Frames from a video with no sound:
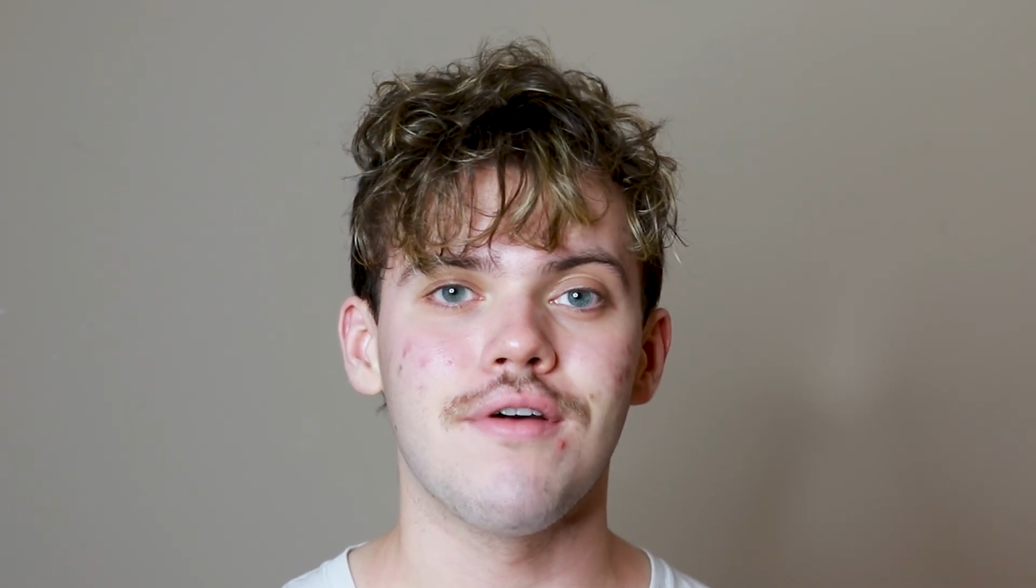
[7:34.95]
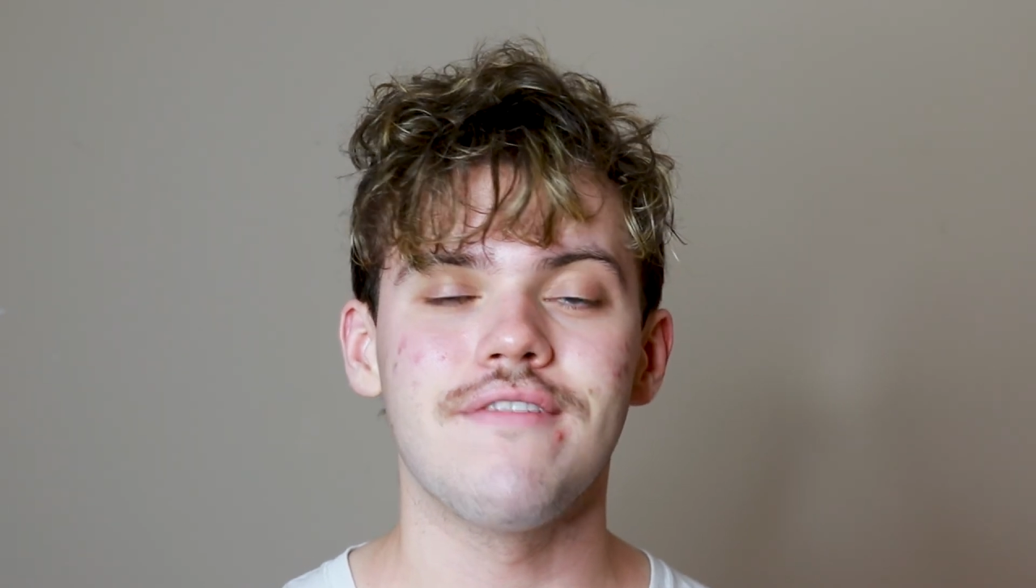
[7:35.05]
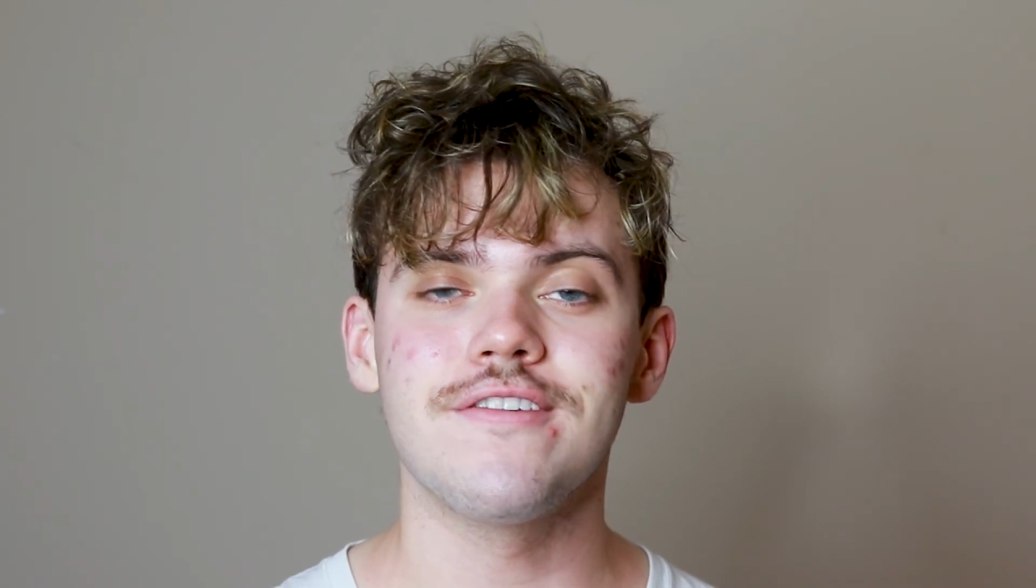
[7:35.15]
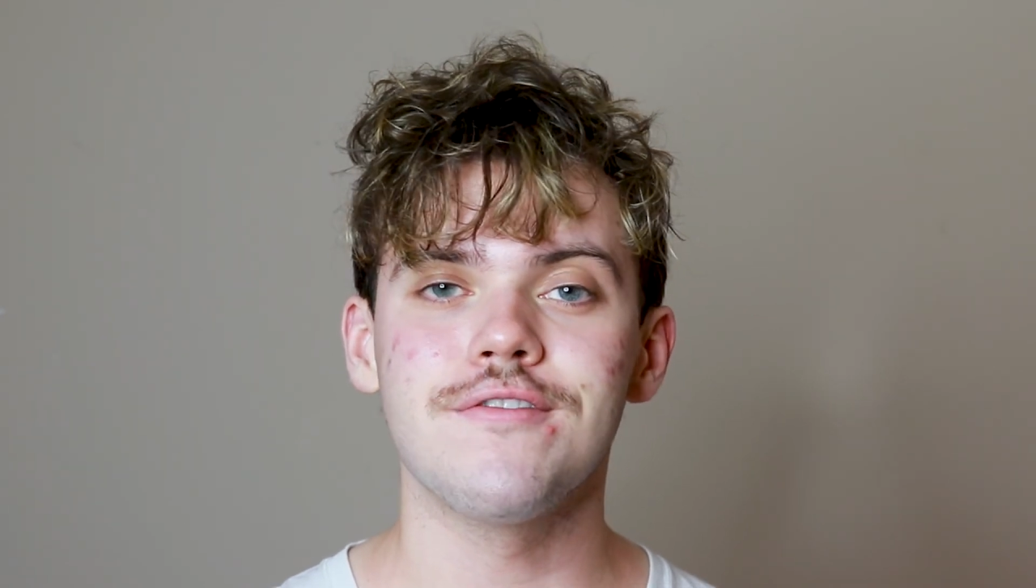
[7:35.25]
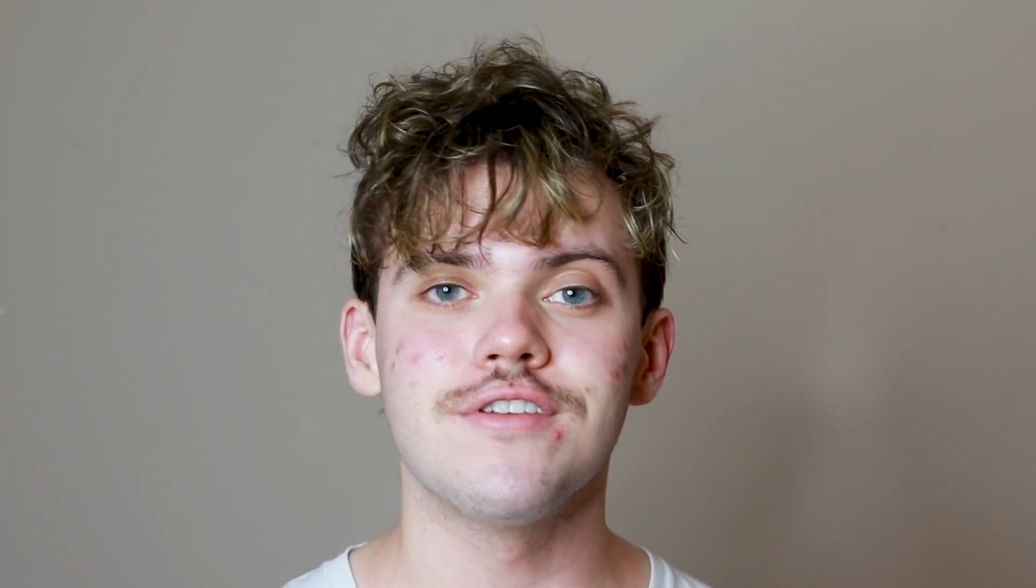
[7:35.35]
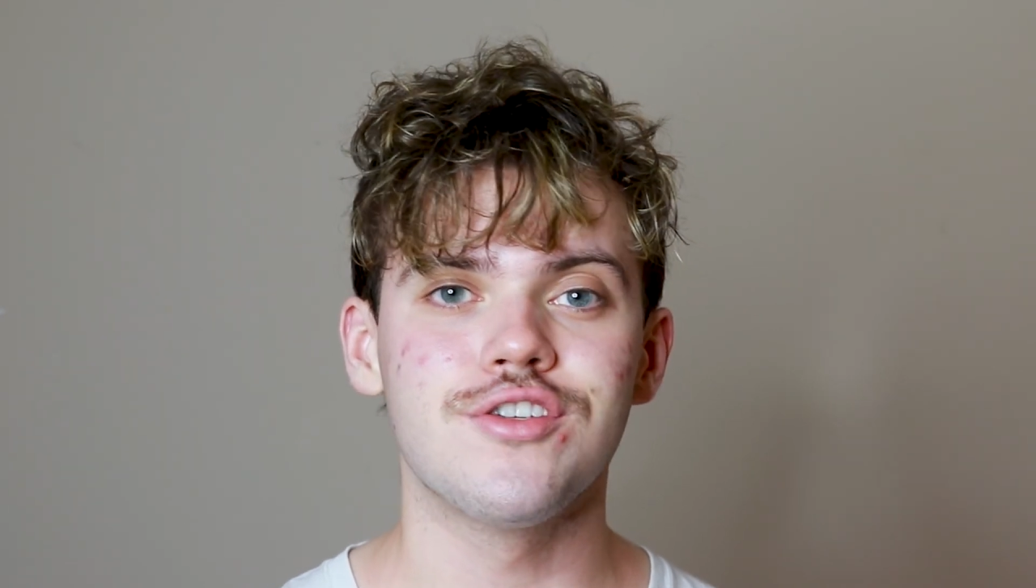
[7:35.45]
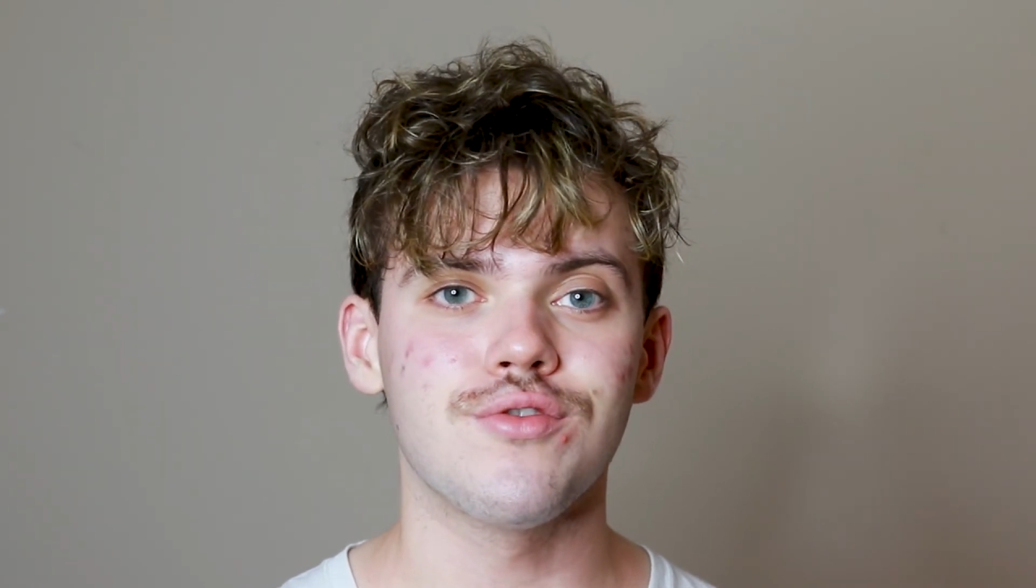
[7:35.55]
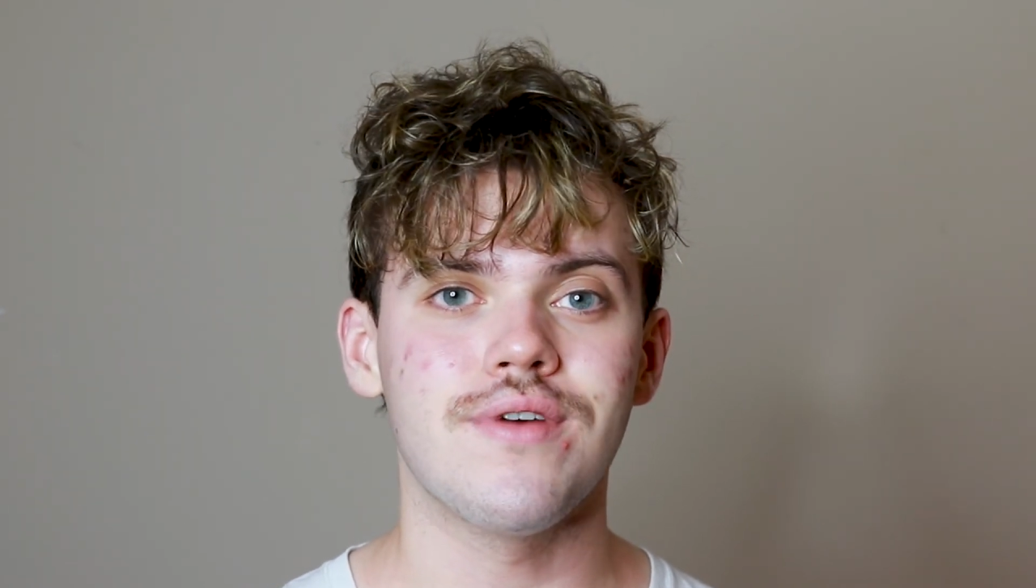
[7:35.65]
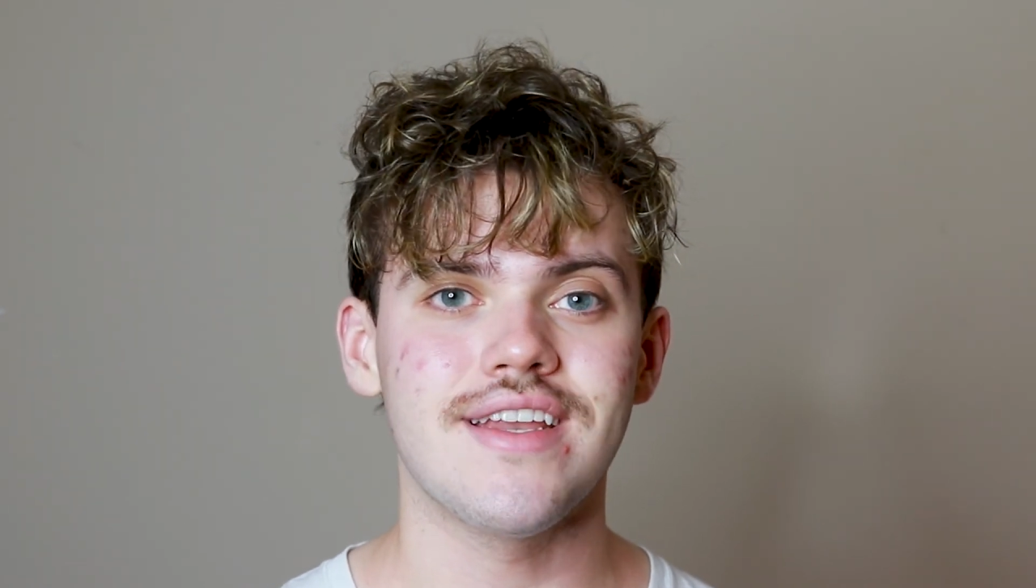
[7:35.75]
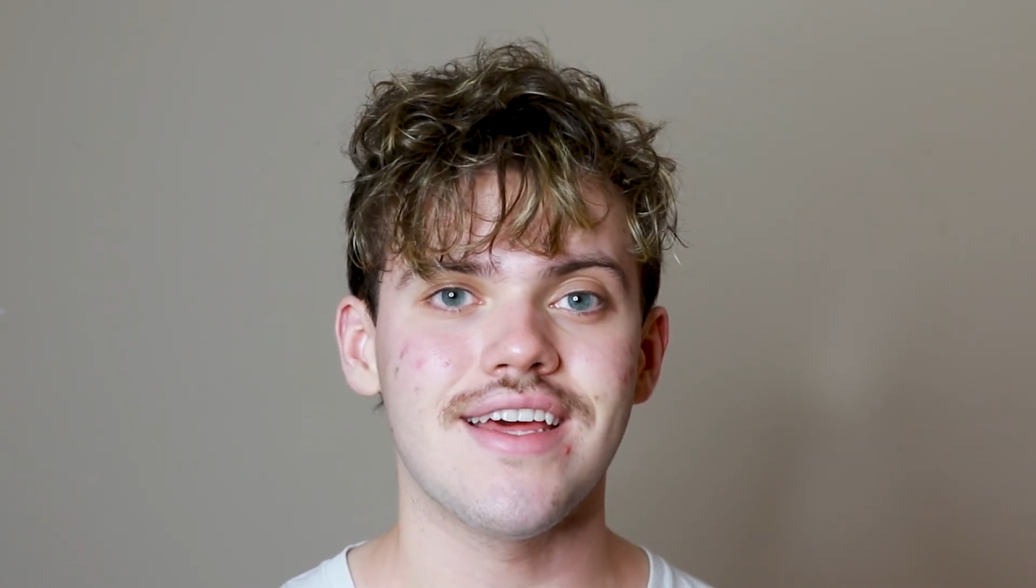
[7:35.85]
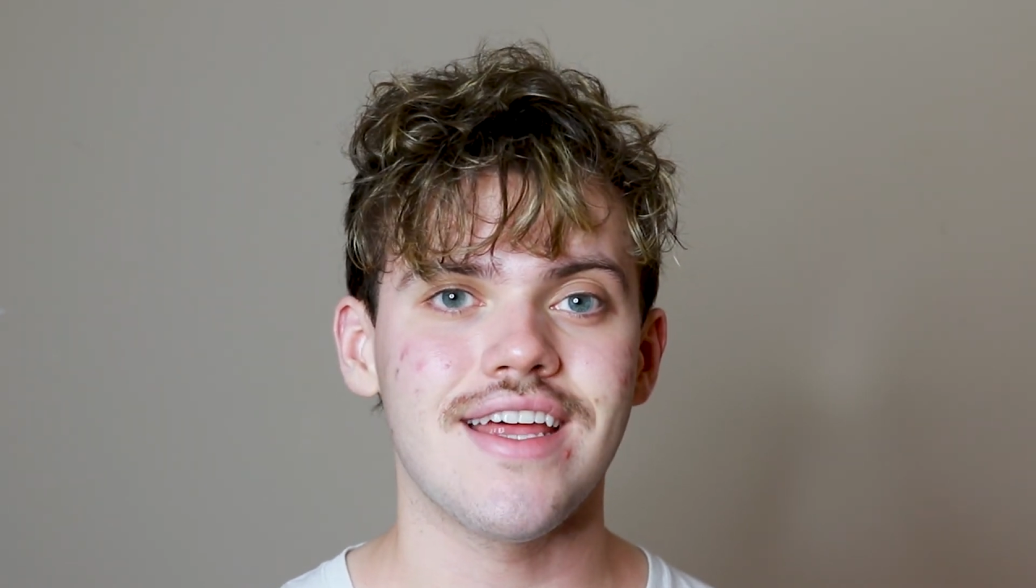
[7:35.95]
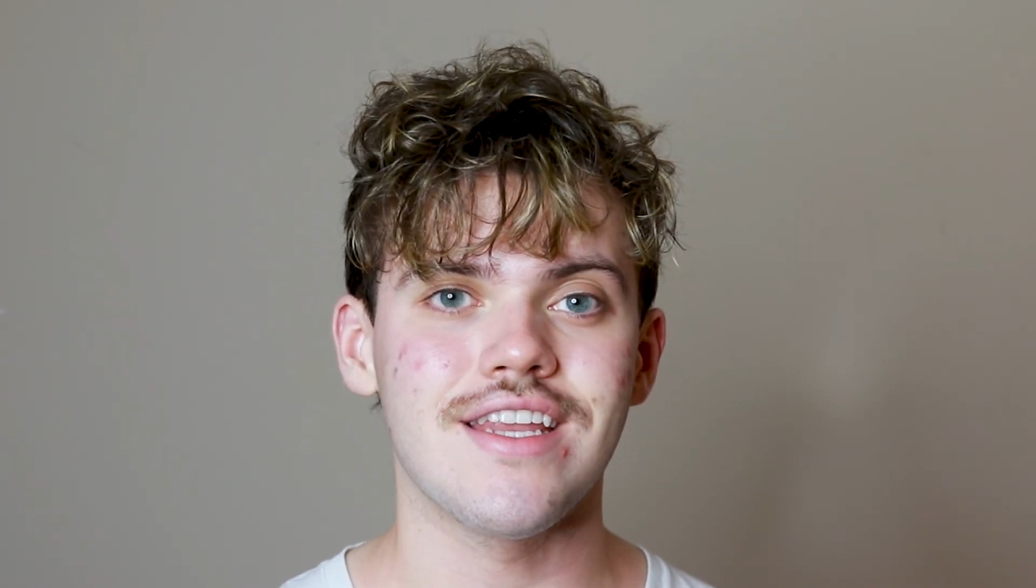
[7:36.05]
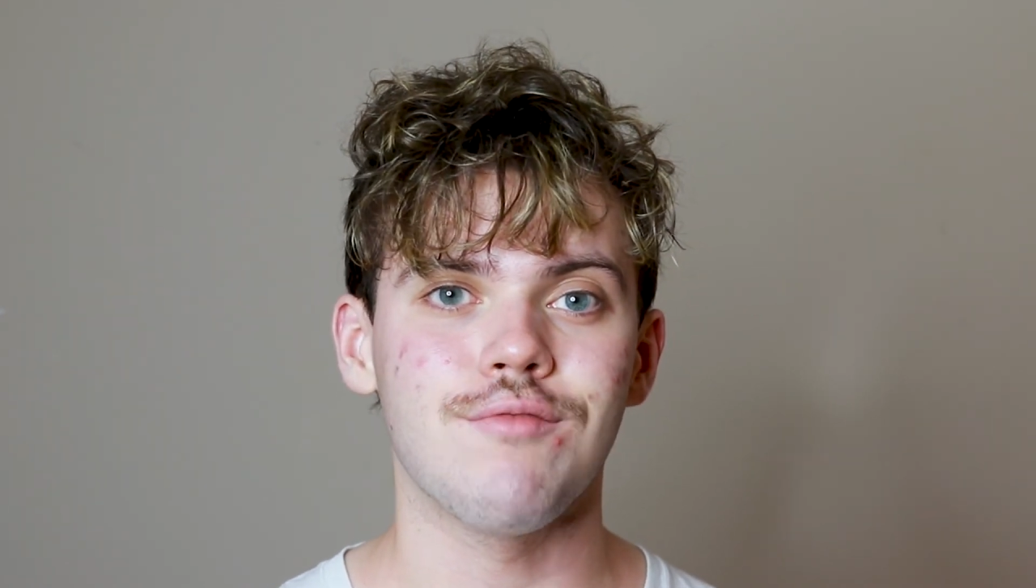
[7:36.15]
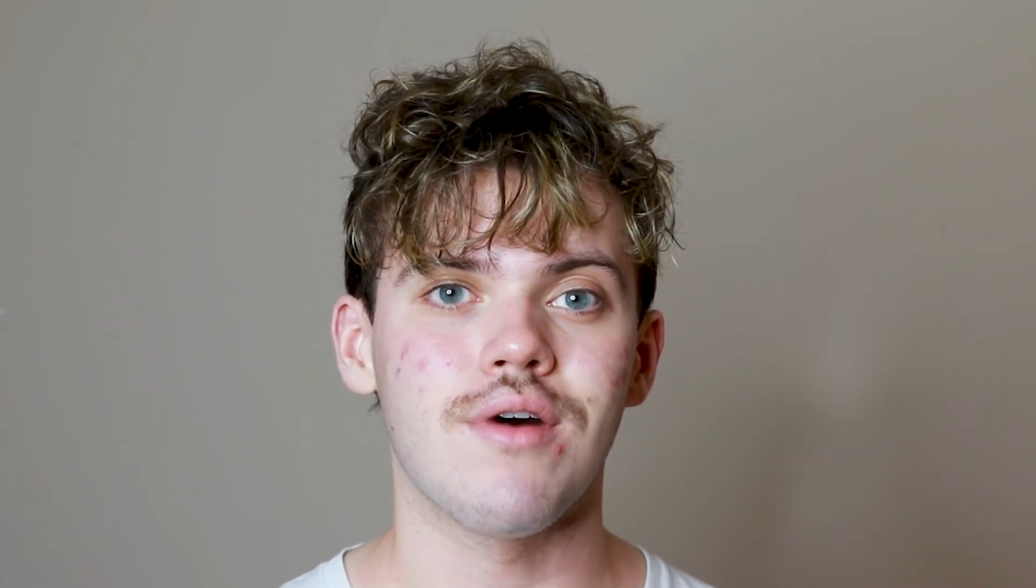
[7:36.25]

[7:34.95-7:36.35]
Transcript: If you enjoyed it and you